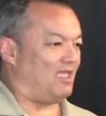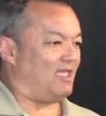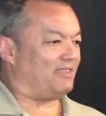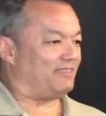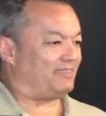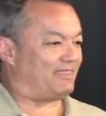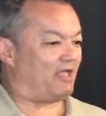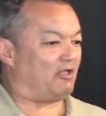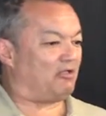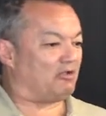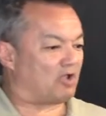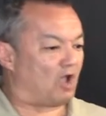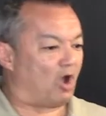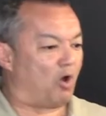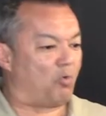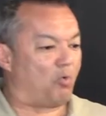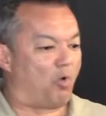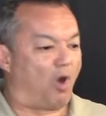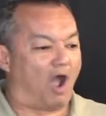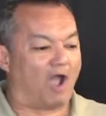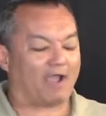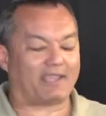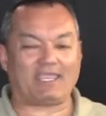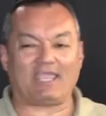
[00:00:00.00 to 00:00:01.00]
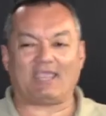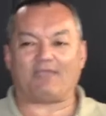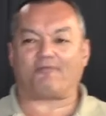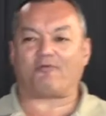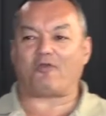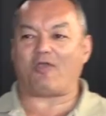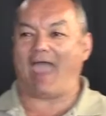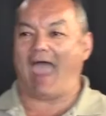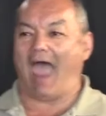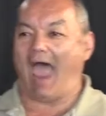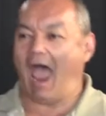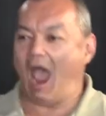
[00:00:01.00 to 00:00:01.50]
they'll go walking
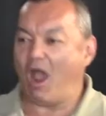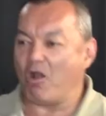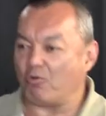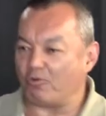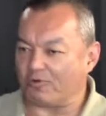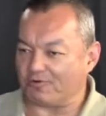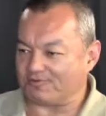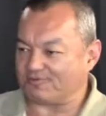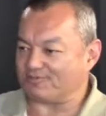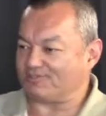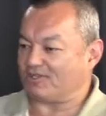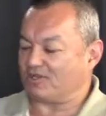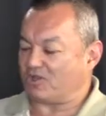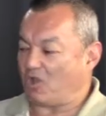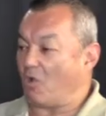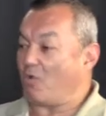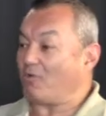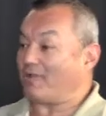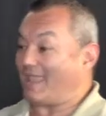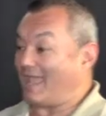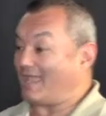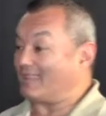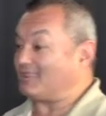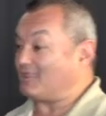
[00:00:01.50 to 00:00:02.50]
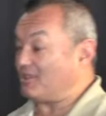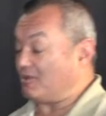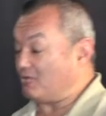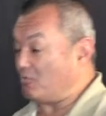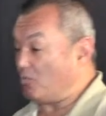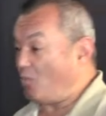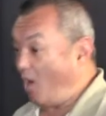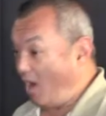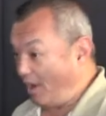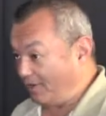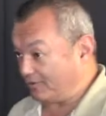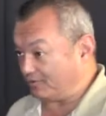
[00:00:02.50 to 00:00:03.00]
for hours to go get their
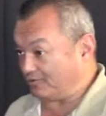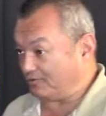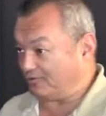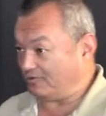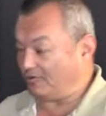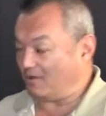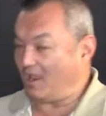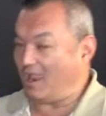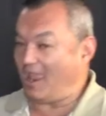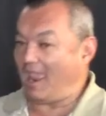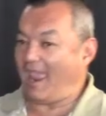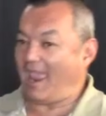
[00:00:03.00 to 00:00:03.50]
water,